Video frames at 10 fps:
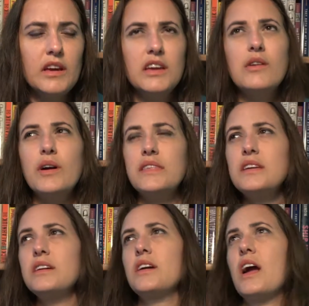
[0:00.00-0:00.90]
know, I
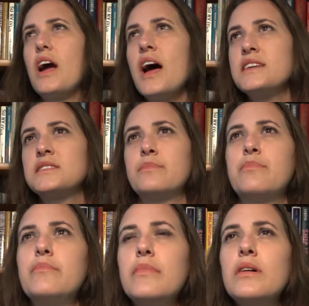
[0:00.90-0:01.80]
think
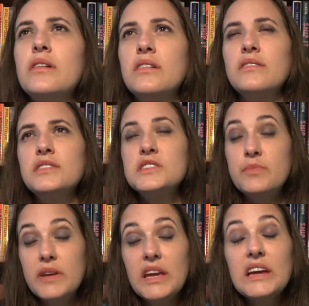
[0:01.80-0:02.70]

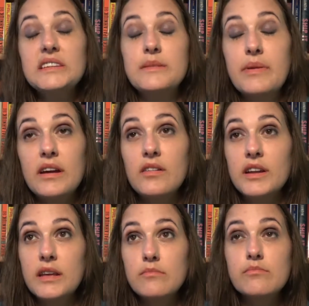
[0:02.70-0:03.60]
speaking as a parent,
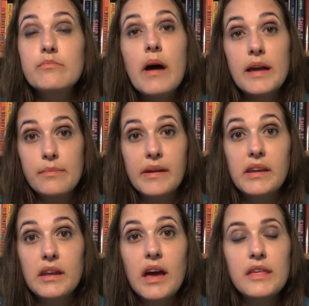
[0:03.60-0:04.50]
in my
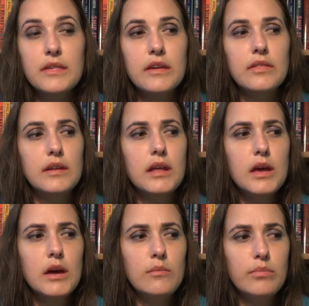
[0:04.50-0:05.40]
opinion, I think that
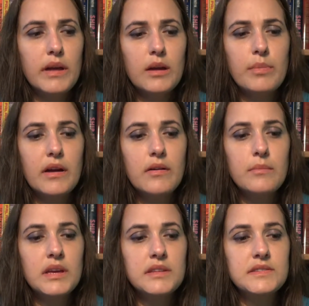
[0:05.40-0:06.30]
being a parent
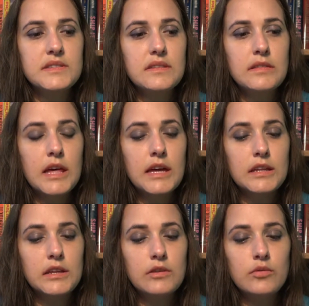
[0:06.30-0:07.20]
means that
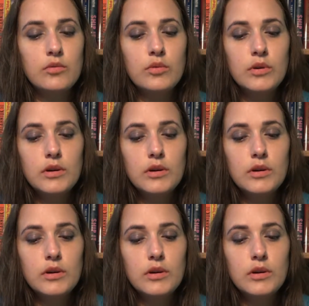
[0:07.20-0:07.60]
you